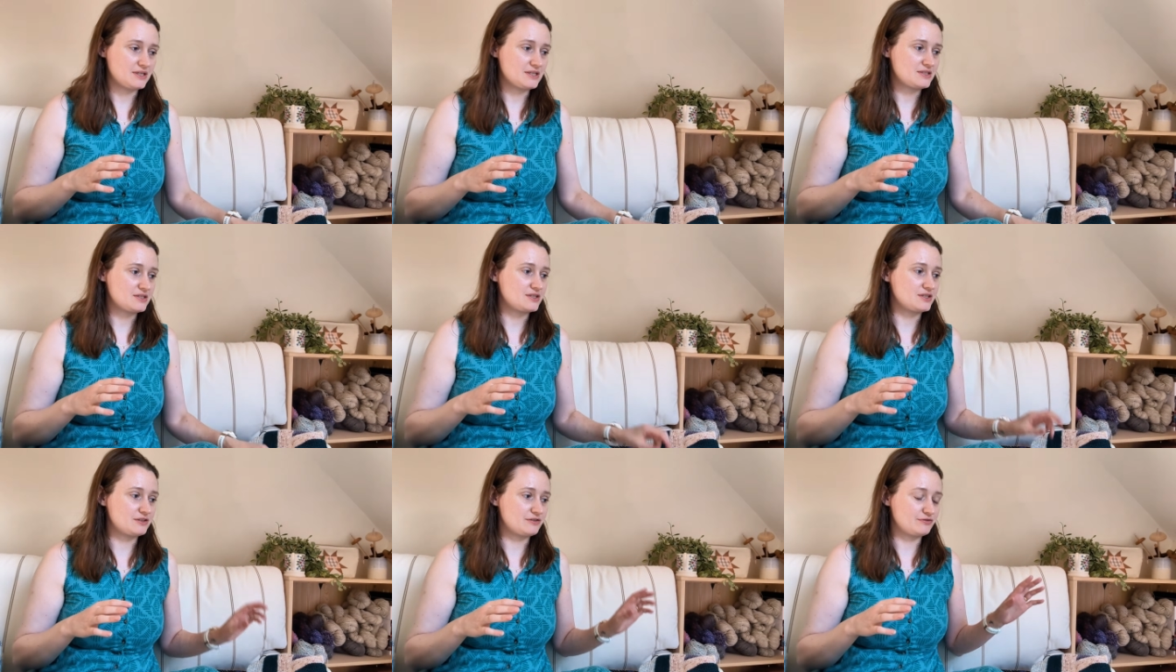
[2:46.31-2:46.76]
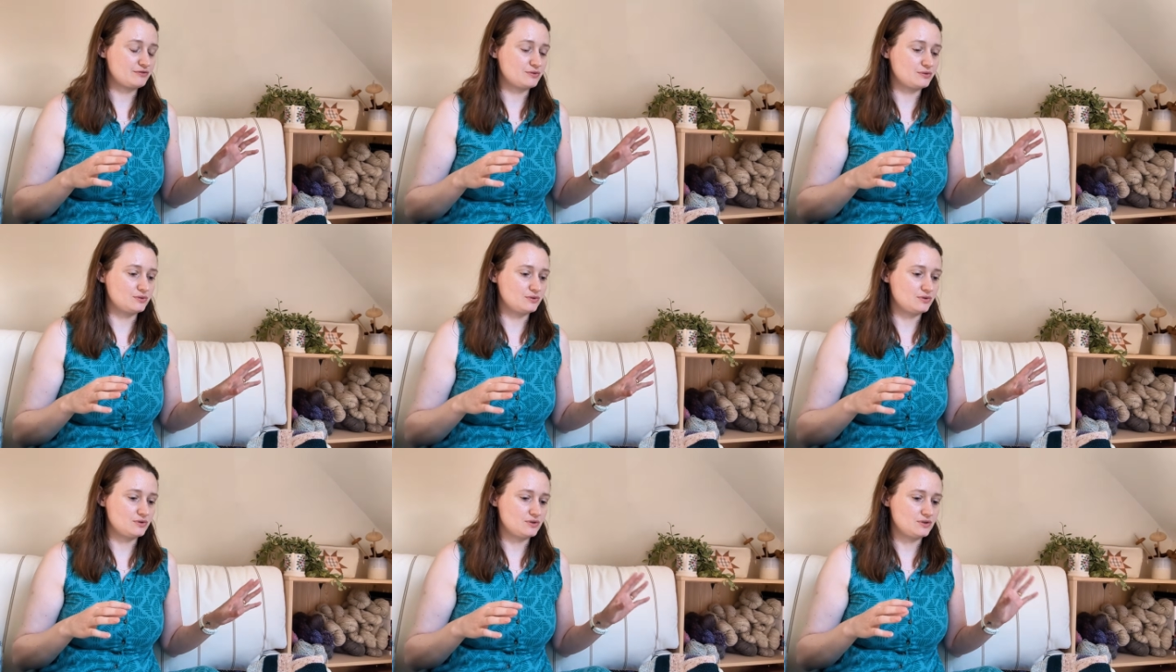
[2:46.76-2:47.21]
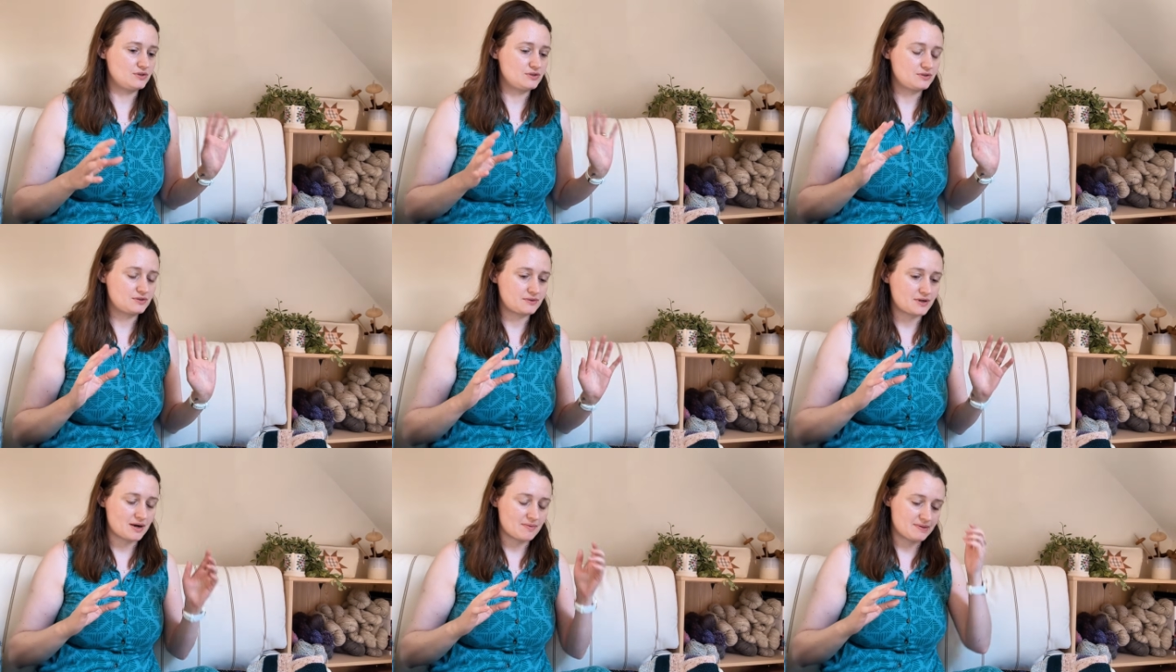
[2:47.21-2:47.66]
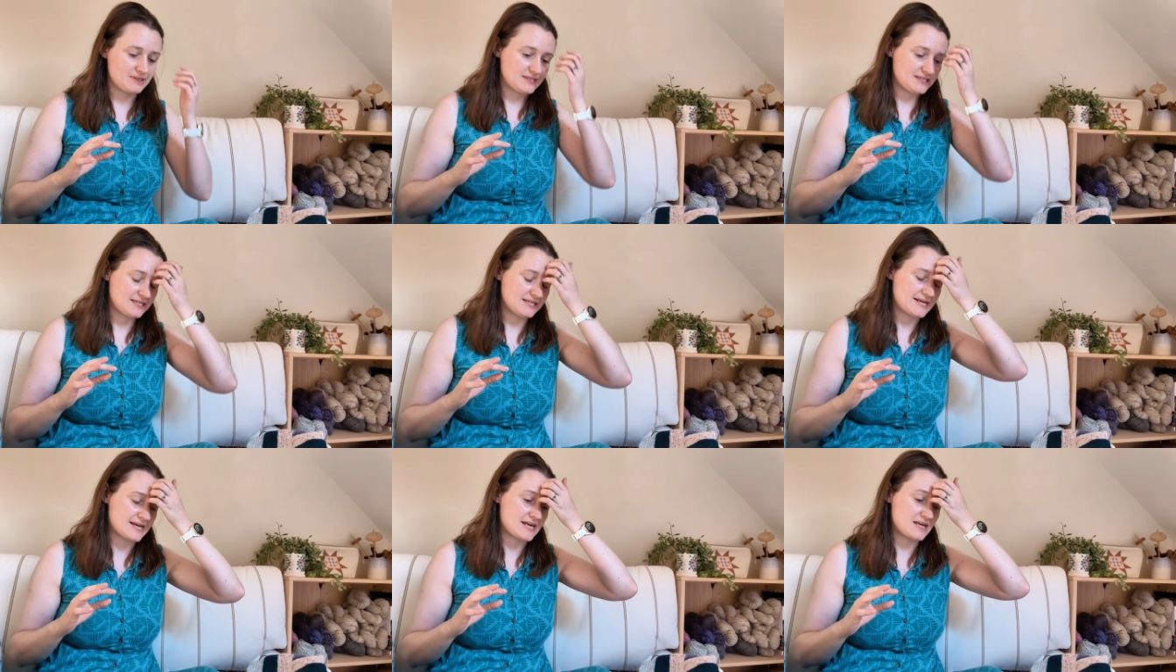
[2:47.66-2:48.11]
It's good for scrappy
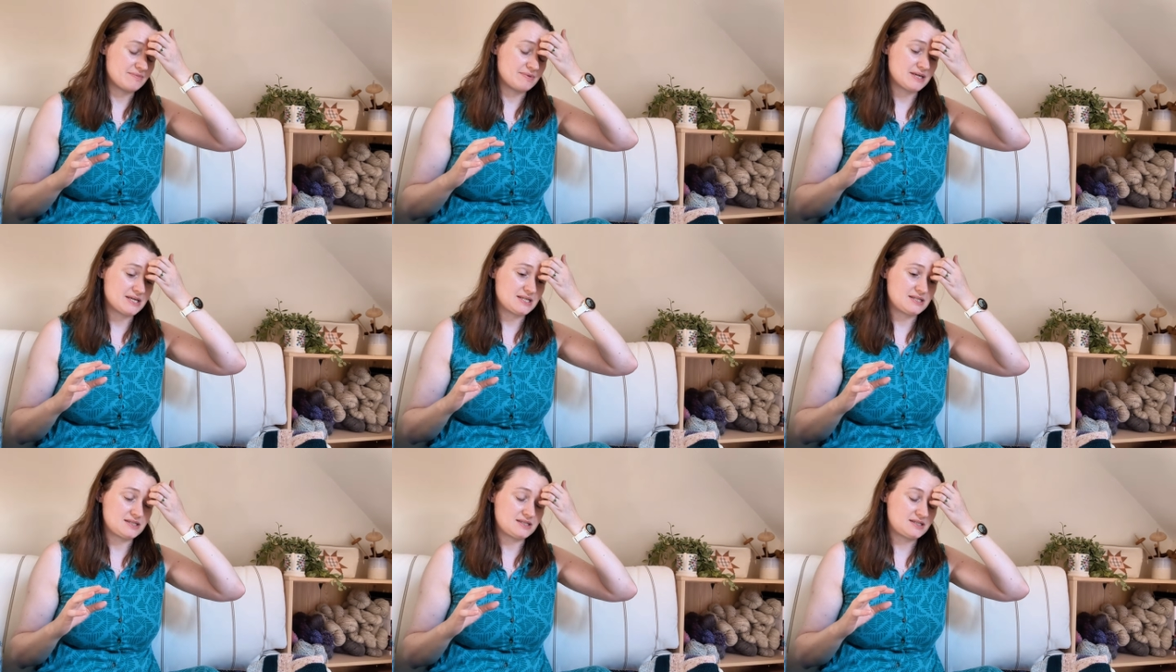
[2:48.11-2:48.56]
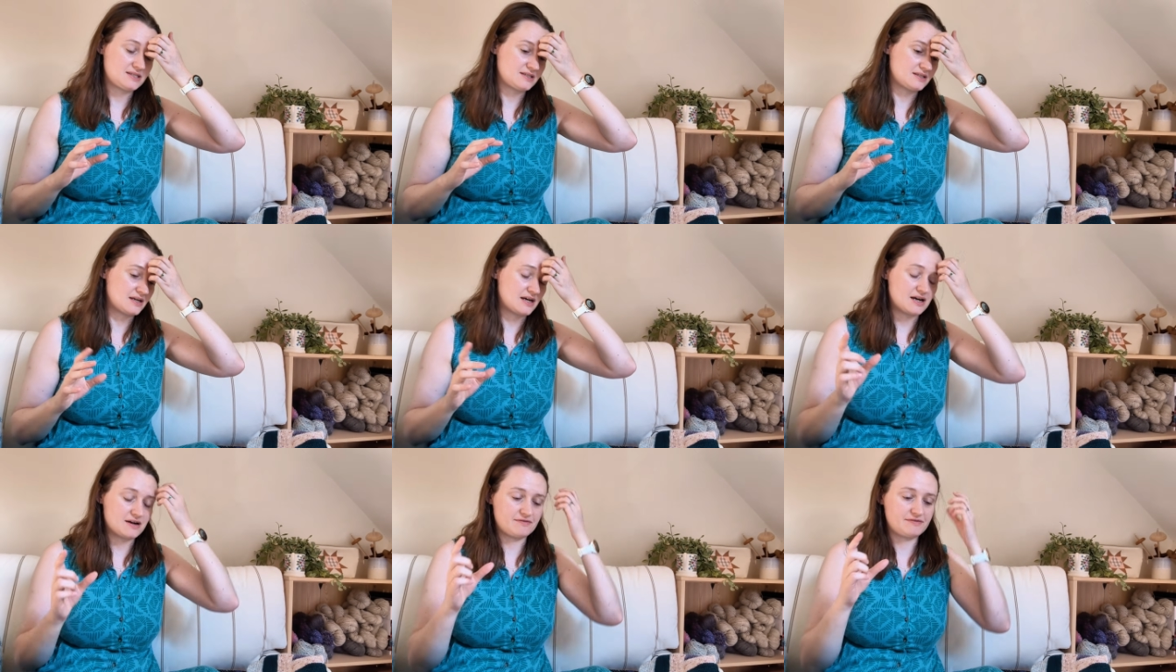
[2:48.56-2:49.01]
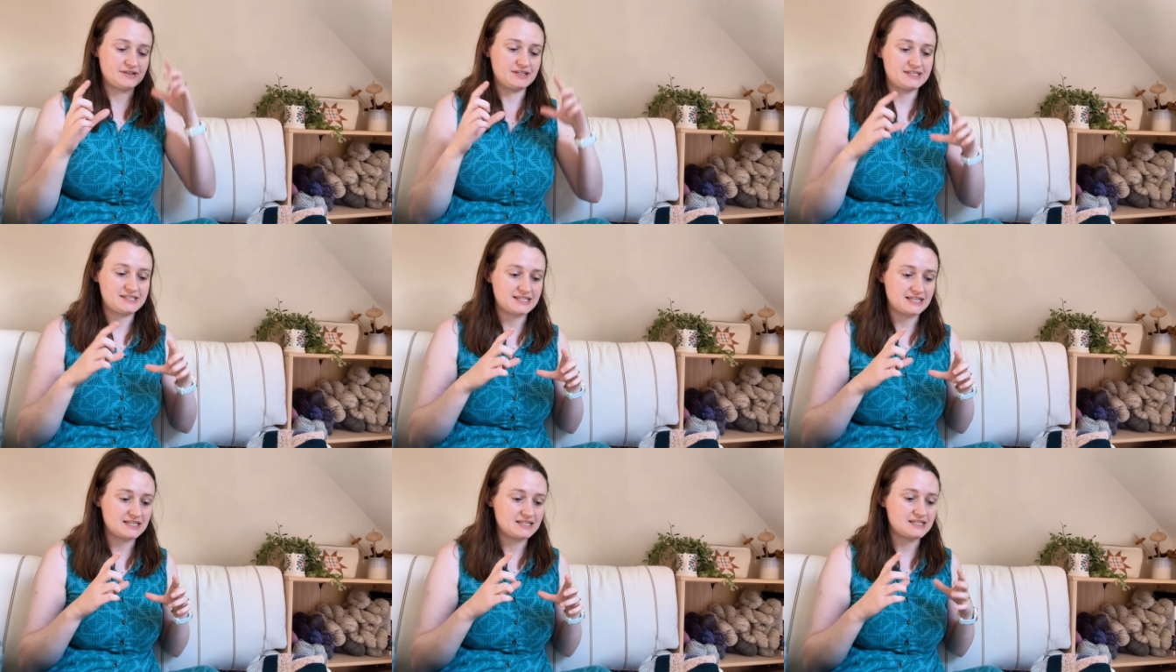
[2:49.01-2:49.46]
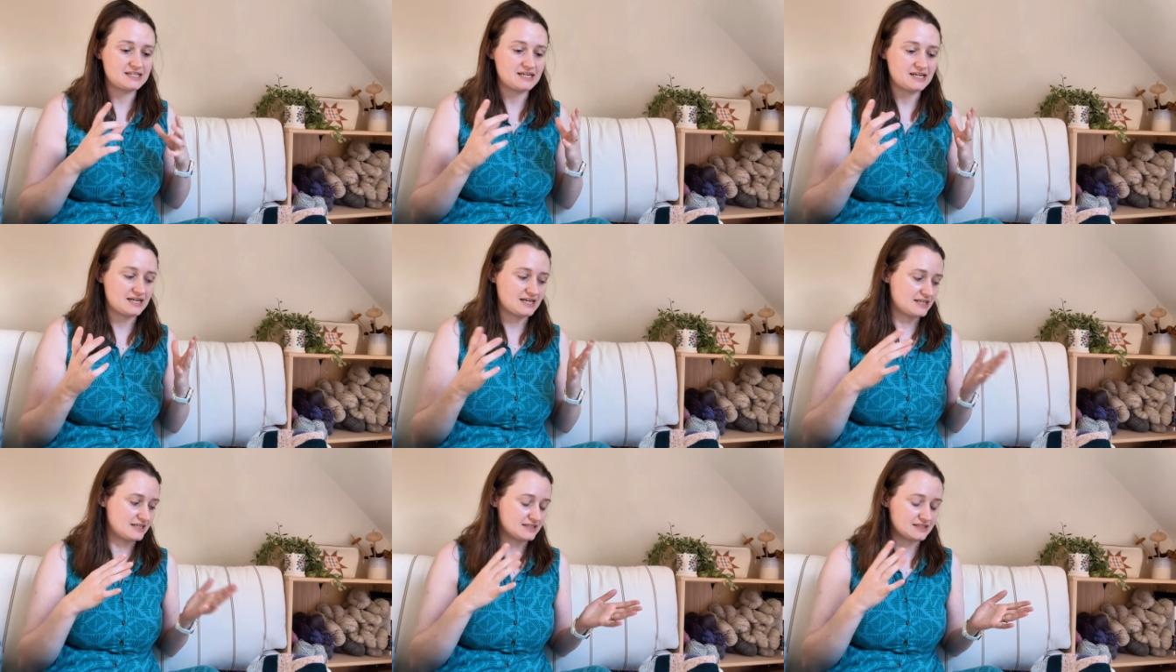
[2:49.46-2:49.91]
DK bits for the centre
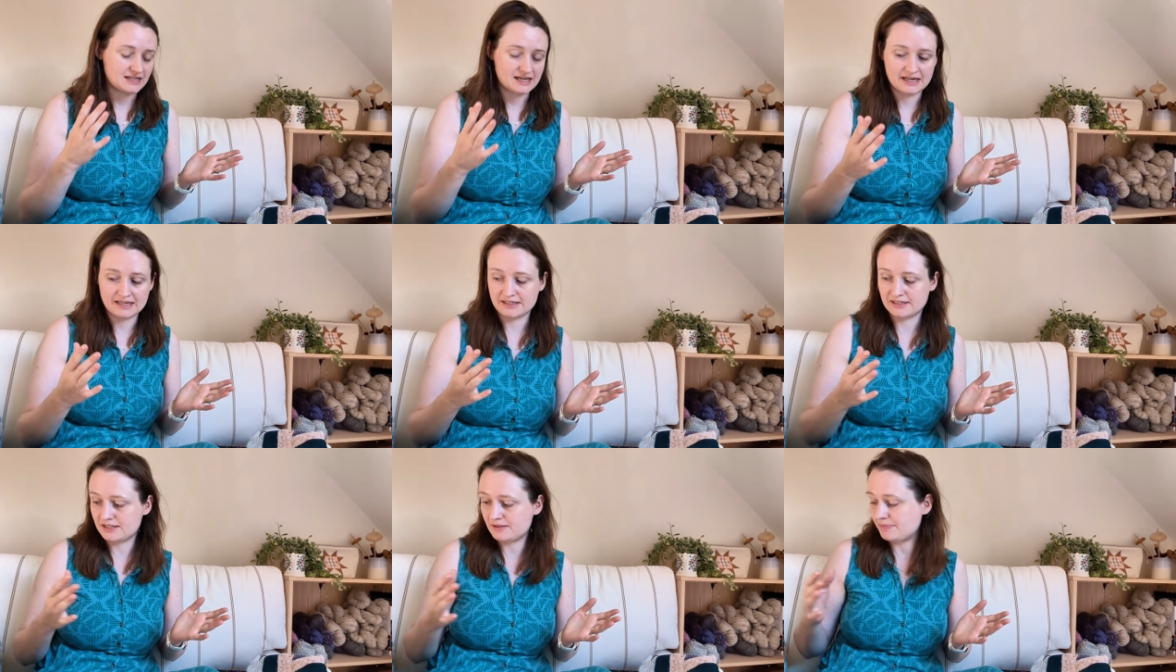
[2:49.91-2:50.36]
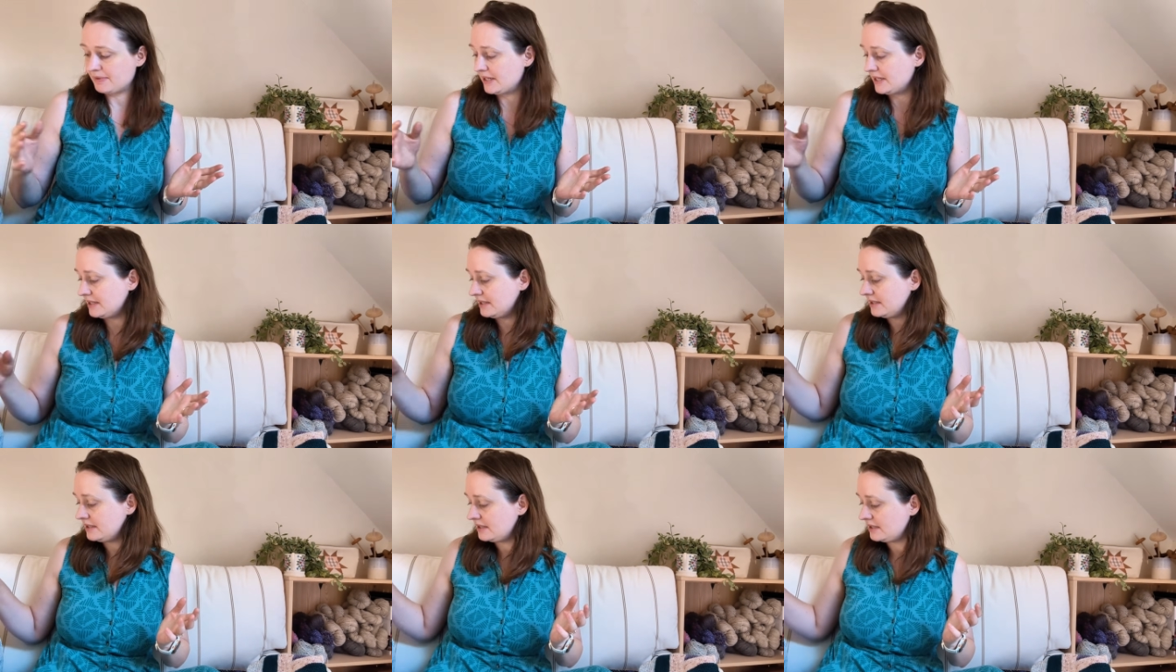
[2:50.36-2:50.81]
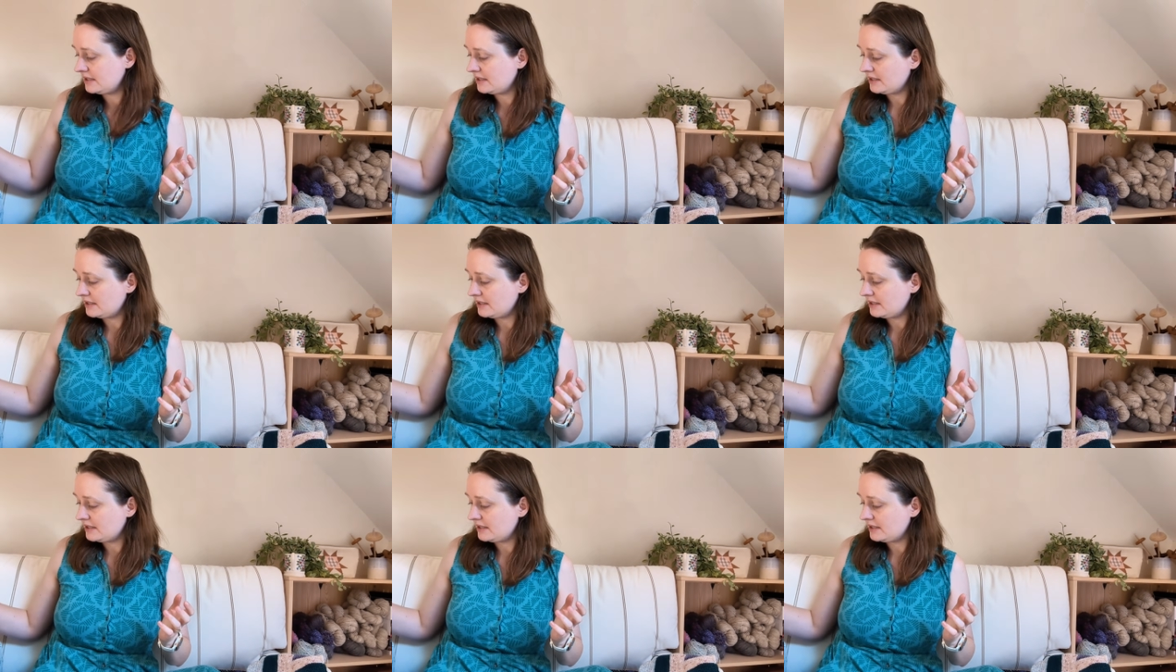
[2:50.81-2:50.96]
and hand spun.